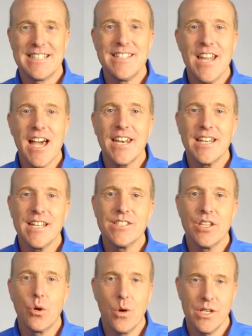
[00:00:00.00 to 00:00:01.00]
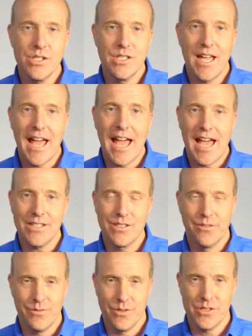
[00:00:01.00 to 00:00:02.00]
It's not an easy question to
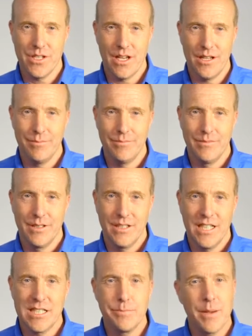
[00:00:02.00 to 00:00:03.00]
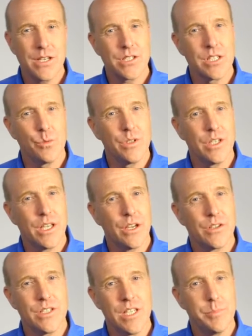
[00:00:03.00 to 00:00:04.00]
ask the first time, especially when you
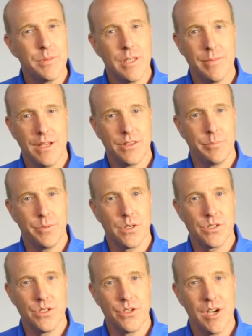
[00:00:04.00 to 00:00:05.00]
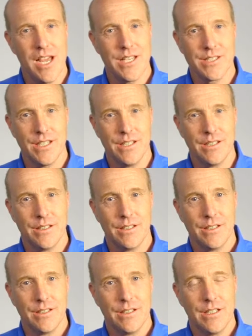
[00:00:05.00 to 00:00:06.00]
care deeply about the person you're asking.
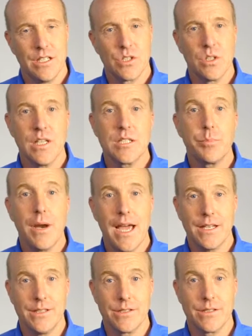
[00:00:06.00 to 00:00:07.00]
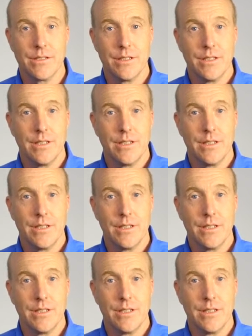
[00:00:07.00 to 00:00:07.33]
So let's practice.